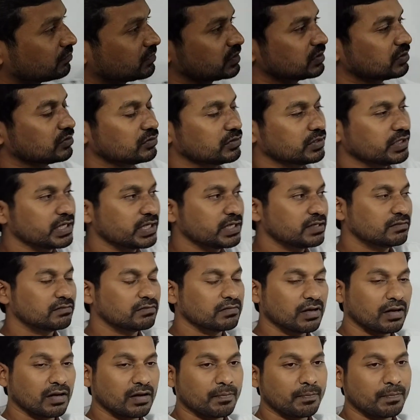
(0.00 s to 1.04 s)
so
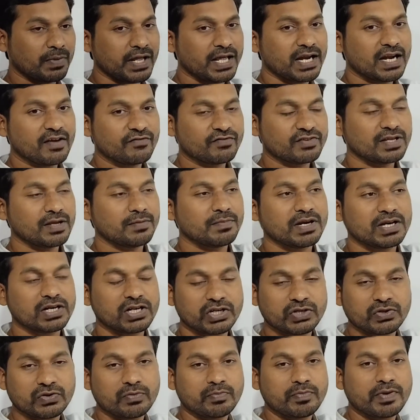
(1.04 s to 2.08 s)
plane of symmetry
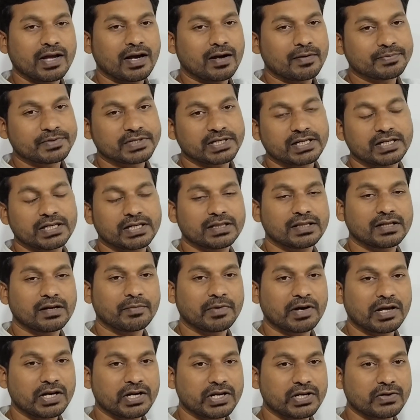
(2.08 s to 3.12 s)
should be absent in the
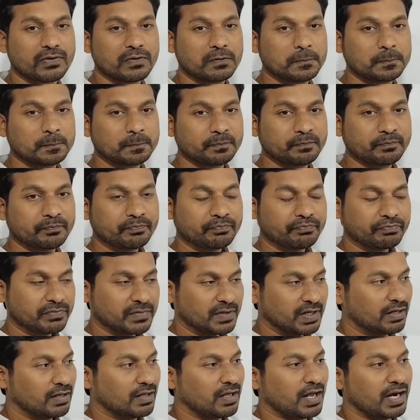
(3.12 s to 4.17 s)
molecule,
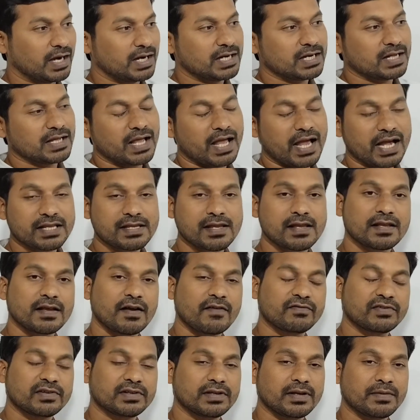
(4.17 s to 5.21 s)
and axis
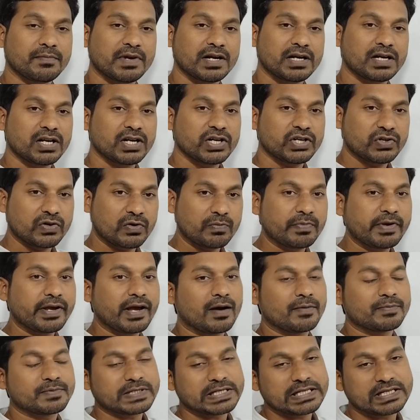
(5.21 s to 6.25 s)
of symmetry should be
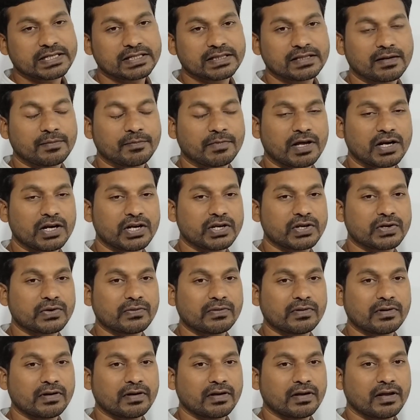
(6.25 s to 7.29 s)
absent in the
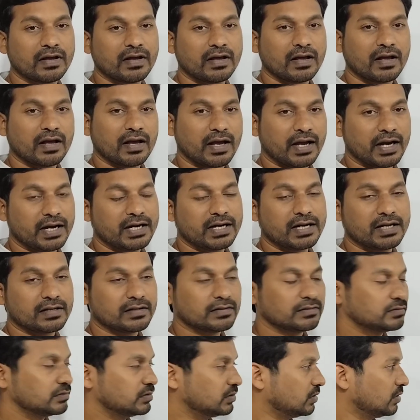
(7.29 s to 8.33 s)
molecule, and
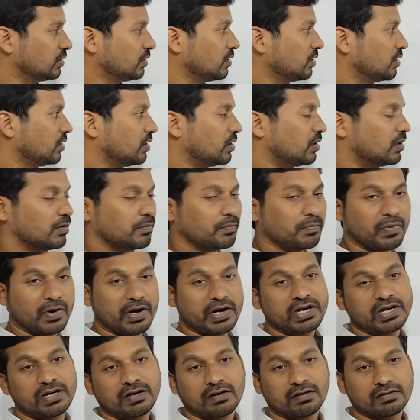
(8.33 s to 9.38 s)

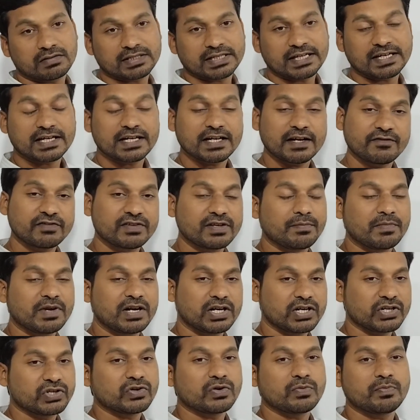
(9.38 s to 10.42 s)
center of
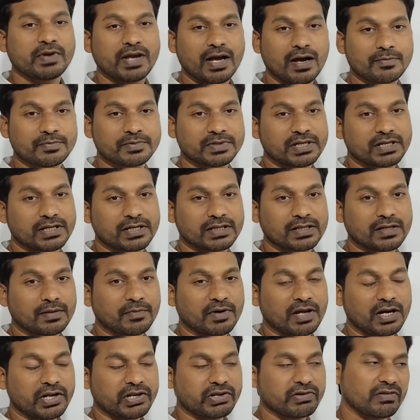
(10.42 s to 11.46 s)
symmetry should be absent in the
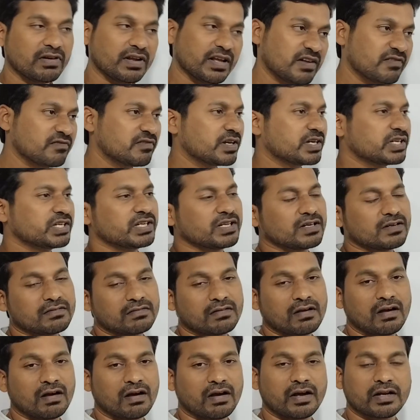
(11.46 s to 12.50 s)
molecule,
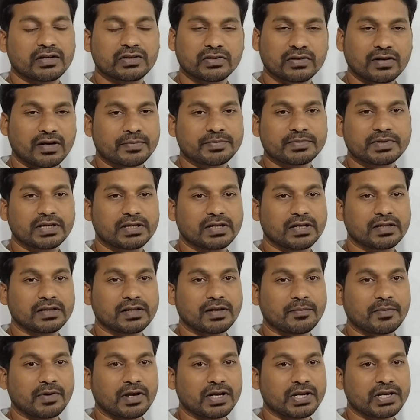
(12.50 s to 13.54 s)
inversion also absent in
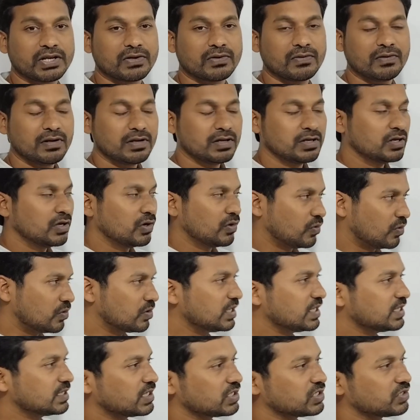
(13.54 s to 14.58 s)
the molecule.
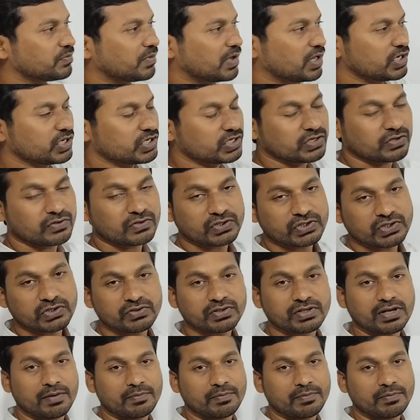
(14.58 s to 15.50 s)
Only such molecules show